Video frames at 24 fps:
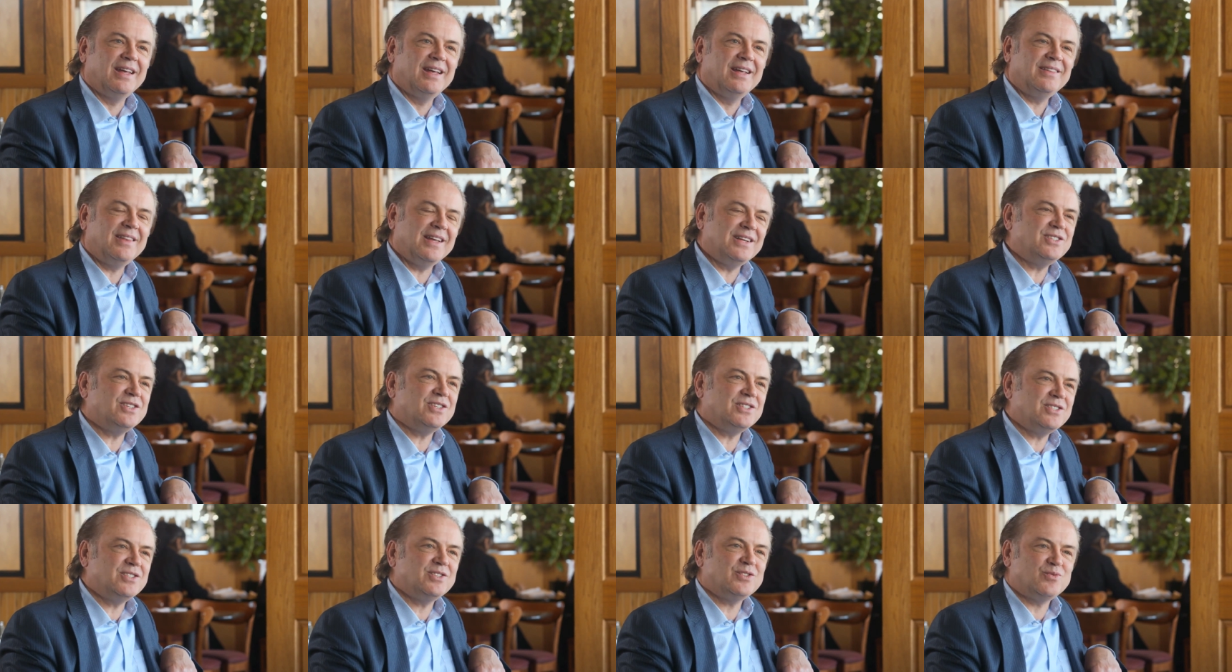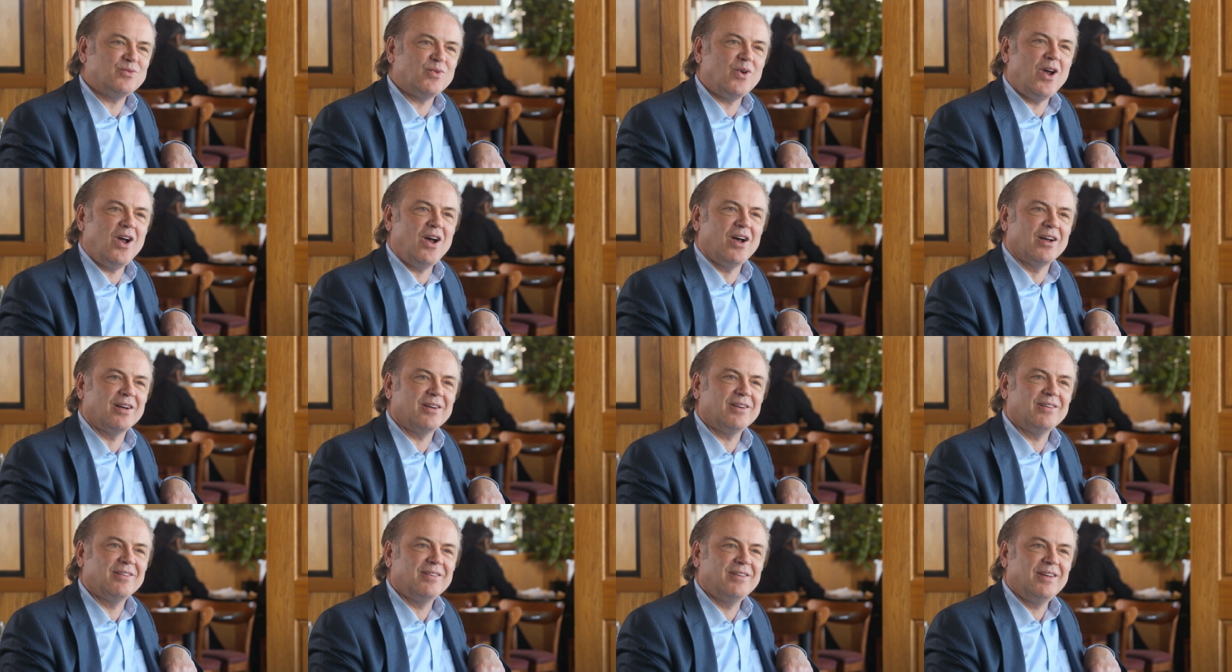That just is wrong,
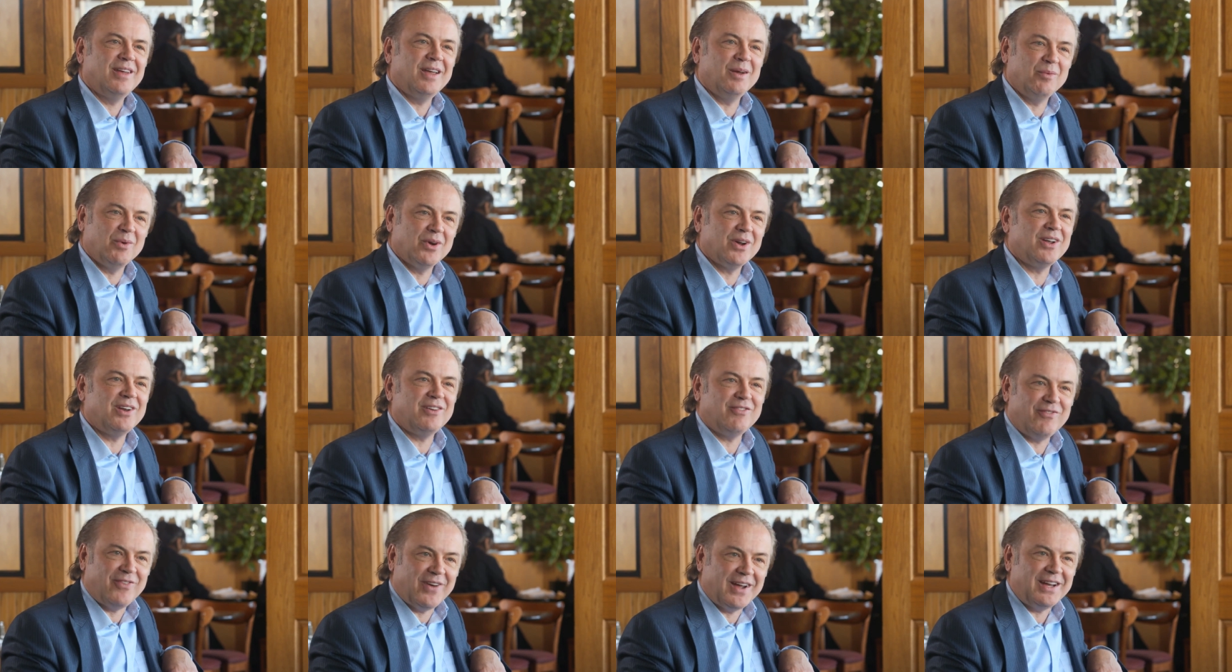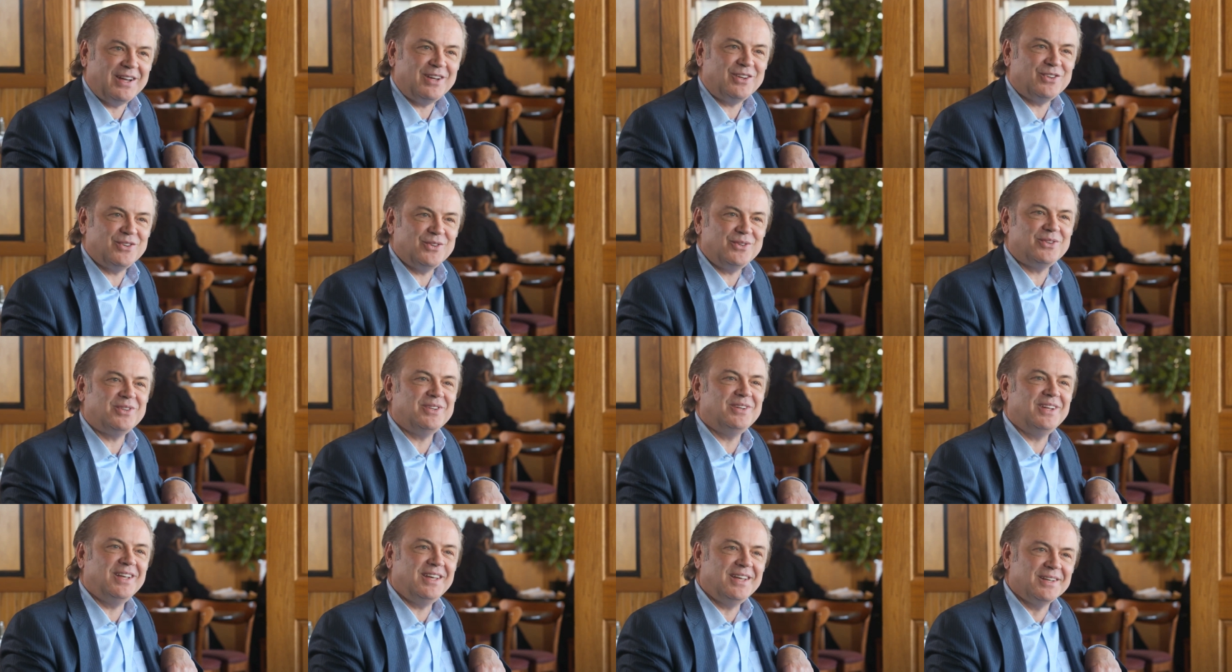and we're going to fight it tooth
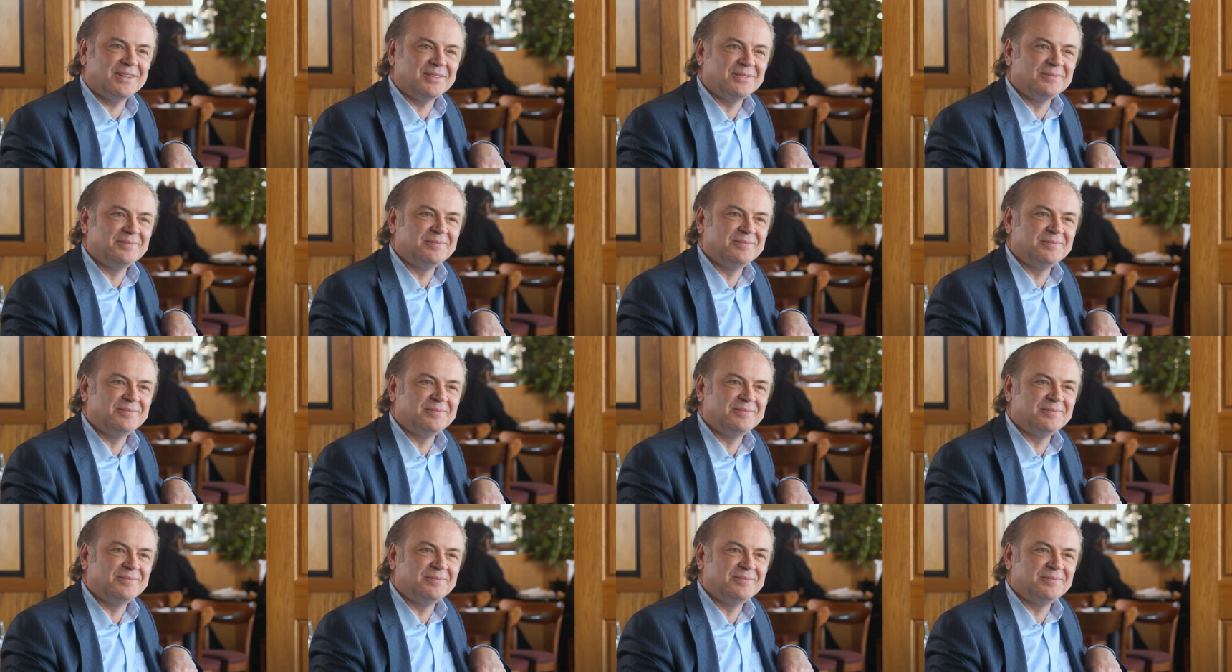and nail.